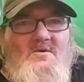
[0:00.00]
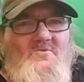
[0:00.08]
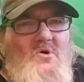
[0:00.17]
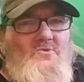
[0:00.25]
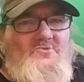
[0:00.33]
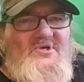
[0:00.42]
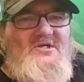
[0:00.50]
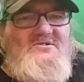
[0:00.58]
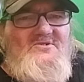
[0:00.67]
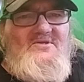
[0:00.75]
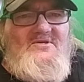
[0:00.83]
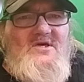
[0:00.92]
But when we get
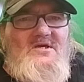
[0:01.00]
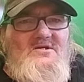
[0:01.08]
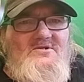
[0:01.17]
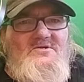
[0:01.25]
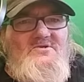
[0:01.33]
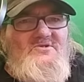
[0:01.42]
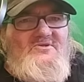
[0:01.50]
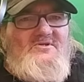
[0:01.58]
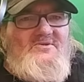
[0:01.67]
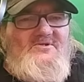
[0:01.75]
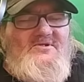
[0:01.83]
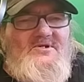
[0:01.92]
to the gate, here's
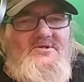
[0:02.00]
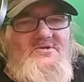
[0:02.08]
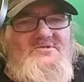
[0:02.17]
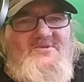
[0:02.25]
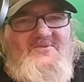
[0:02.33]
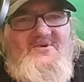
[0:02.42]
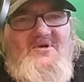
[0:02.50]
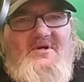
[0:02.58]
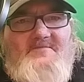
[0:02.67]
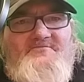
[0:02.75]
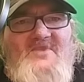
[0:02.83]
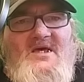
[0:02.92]
the, here's the
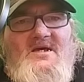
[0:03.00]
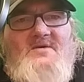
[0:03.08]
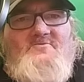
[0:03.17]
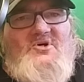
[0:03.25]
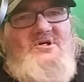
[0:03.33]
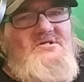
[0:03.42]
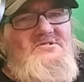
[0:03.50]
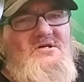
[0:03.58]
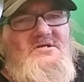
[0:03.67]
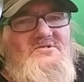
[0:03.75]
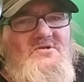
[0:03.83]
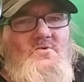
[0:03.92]
thing because I
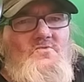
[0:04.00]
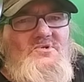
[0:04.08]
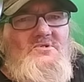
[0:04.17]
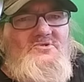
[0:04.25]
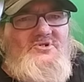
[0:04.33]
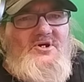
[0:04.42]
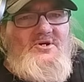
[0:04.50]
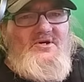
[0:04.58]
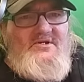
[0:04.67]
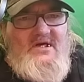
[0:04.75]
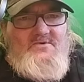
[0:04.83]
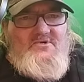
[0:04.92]
was in a wheelchair
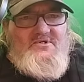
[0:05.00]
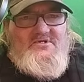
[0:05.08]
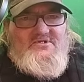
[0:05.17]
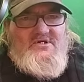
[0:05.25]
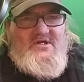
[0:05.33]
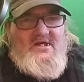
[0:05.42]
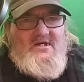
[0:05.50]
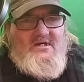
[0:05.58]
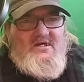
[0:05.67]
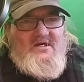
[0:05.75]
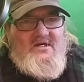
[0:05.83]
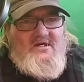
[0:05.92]
and I was
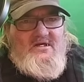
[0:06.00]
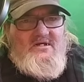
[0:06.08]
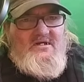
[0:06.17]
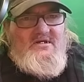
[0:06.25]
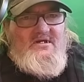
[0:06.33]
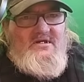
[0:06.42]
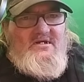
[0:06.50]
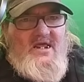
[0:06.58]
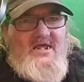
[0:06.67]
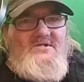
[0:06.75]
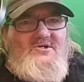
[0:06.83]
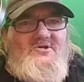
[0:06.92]
uh,
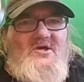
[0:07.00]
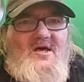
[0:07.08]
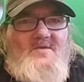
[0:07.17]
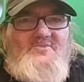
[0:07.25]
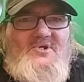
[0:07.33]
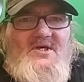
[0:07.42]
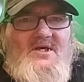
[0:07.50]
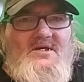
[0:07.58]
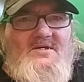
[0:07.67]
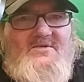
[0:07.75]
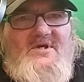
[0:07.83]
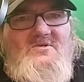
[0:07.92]
handicapped,
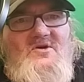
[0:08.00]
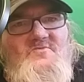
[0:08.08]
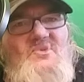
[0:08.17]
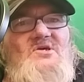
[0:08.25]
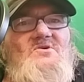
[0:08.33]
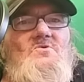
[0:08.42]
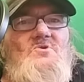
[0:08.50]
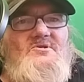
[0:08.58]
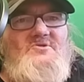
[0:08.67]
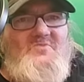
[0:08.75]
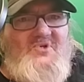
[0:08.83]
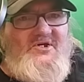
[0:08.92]
they let me go
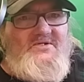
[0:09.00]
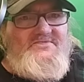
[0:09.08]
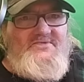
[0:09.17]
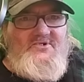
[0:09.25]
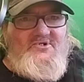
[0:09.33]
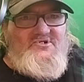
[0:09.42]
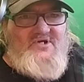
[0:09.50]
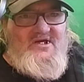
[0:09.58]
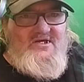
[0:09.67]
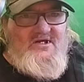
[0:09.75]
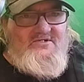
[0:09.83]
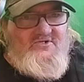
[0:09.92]
on the plane first. I
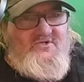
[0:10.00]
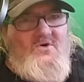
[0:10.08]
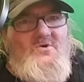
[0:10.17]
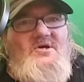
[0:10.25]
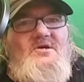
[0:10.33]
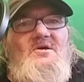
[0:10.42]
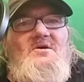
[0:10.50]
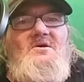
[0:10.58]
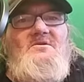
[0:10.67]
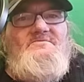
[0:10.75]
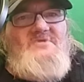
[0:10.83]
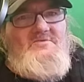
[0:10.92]
got to go
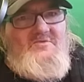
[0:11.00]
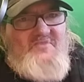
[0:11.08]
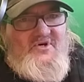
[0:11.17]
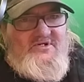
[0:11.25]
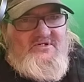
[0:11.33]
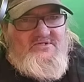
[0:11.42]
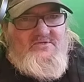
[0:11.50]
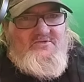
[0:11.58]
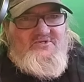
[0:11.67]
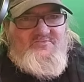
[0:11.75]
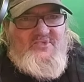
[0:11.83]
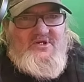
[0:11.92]
ahead of everybody, so to
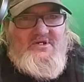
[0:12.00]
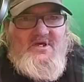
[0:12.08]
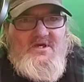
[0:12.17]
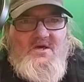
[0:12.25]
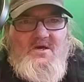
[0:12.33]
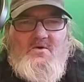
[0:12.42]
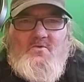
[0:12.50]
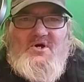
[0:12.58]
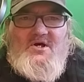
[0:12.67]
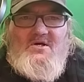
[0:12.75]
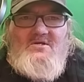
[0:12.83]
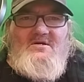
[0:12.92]
speak.
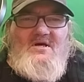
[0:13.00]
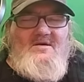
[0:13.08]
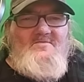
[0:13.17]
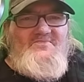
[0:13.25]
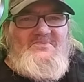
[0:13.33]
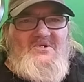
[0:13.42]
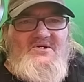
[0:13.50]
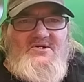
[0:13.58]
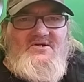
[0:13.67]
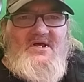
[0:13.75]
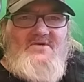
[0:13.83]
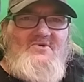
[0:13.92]
Well, I'm
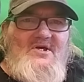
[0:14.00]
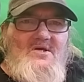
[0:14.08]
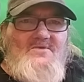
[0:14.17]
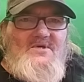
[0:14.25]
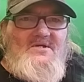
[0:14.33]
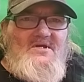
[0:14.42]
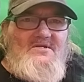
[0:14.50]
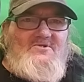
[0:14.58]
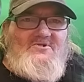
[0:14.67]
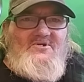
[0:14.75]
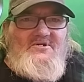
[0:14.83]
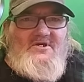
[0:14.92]
finding out now that at the
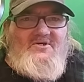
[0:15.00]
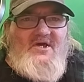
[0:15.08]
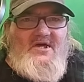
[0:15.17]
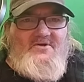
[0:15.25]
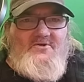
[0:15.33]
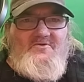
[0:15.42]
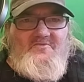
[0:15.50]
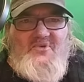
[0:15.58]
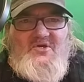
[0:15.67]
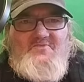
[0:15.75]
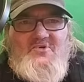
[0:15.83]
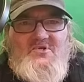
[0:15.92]
ticket counter, the
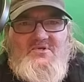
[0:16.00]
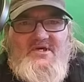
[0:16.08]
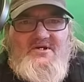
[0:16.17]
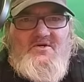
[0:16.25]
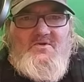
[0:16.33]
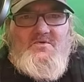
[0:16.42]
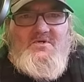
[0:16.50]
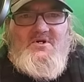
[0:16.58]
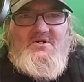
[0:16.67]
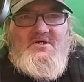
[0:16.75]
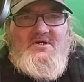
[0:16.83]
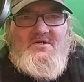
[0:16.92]
people that are
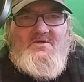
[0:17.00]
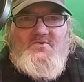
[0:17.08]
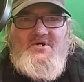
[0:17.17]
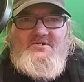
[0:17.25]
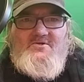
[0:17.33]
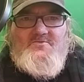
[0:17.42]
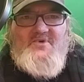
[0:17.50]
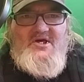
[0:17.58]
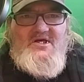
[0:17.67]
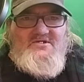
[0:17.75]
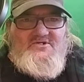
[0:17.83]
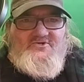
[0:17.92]
uh, regular
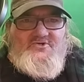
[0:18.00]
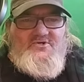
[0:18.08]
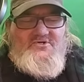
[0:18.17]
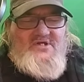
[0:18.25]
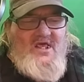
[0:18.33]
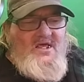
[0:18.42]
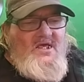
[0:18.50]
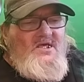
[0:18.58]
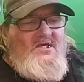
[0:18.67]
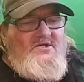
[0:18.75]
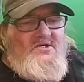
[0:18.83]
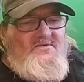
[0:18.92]
passengers,
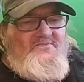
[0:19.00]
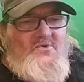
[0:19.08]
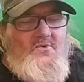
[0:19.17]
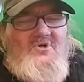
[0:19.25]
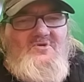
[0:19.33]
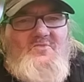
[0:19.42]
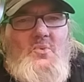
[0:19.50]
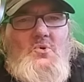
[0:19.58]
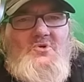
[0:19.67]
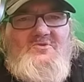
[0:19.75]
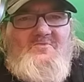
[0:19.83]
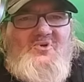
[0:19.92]
if you want to
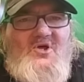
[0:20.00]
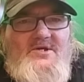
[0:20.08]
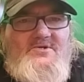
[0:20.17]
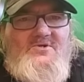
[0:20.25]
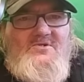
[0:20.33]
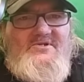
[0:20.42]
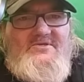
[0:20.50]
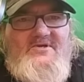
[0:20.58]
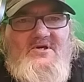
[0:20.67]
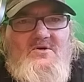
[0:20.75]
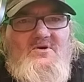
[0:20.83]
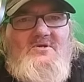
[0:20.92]
board the plane early,
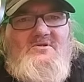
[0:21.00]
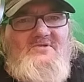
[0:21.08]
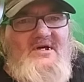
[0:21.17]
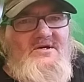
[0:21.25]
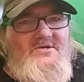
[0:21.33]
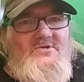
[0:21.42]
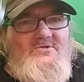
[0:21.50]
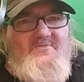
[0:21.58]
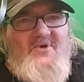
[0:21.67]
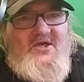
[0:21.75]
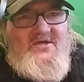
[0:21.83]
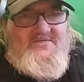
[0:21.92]
they'll allow you to
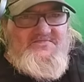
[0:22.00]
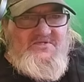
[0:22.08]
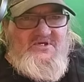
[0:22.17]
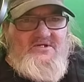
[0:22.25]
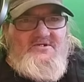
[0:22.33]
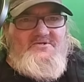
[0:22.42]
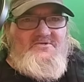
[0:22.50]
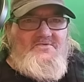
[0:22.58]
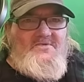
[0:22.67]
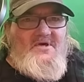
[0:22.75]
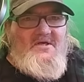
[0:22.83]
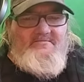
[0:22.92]
pay a fee to do
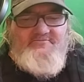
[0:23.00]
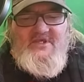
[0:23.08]
that.